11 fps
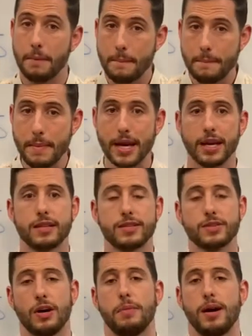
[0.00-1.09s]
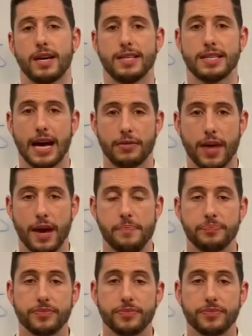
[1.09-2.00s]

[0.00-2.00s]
many other stock markets out there.